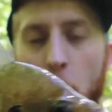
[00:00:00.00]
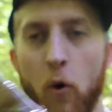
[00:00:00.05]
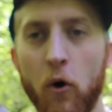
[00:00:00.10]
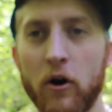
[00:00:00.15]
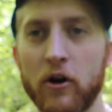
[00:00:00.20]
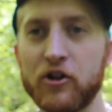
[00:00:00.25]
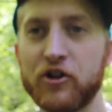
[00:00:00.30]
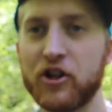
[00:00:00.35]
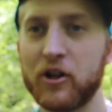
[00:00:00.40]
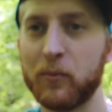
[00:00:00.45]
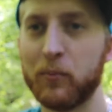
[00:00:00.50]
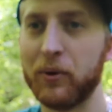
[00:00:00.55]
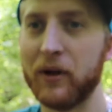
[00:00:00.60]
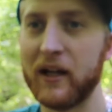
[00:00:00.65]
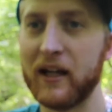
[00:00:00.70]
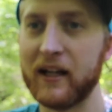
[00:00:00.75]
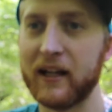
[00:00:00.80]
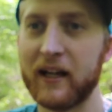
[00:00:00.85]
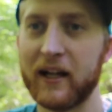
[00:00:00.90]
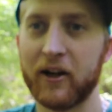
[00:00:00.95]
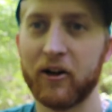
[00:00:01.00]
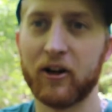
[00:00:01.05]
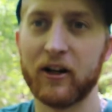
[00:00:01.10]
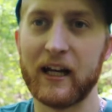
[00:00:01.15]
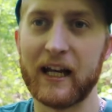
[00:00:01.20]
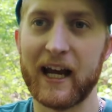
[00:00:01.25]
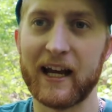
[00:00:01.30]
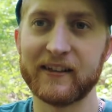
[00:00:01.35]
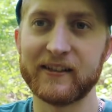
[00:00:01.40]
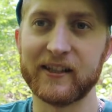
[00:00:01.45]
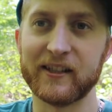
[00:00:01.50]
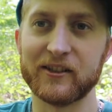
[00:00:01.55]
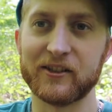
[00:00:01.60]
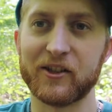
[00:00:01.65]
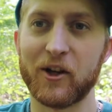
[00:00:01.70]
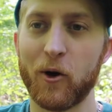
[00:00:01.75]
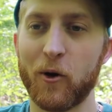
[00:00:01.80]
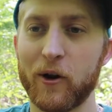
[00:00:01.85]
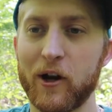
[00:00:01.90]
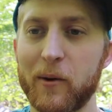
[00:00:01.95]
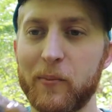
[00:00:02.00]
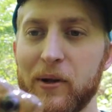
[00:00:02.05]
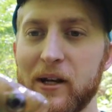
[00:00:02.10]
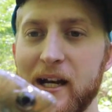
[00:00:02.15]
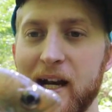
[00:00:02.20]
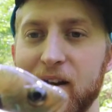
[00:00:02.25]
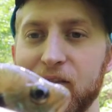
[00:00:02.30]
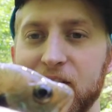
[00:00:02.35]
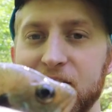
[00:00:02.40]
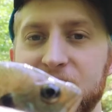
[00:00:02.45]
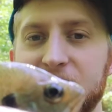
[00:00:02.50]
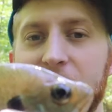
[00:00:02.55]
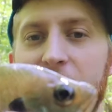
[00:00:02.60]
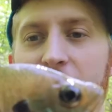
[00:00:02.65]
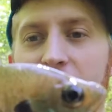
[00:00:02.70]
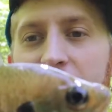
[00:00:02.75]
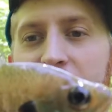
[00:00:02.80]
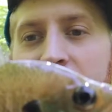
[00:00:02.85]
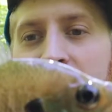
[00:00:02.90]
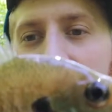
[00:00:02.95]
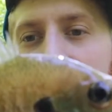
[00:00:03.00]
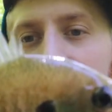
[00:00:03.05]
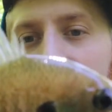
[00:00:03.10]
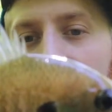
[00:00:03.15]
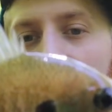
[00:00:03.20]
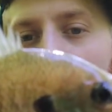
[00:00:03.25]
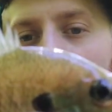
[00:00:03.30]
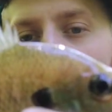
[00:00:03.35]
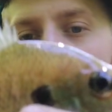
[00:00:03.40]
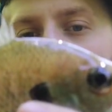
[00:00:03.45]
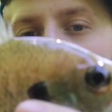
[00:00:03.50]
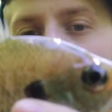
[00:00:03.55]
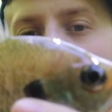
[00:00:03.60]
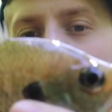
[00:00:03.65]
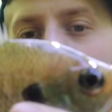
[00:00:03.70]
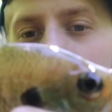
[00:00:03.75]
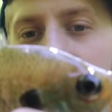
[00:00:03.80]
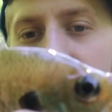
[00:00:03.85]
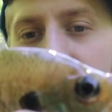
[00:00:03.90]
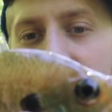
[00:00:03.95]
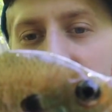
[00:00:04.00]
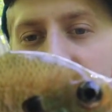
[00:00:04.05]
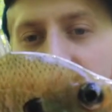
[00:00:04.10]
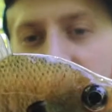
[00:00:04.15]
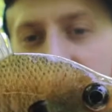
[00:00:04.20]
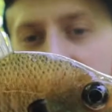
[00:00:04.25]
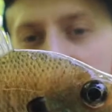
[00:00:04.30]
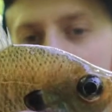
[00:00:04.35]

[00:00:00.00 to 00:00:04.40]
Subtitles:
orange and pink iridescence going up and down the side. A really pretty fish. He's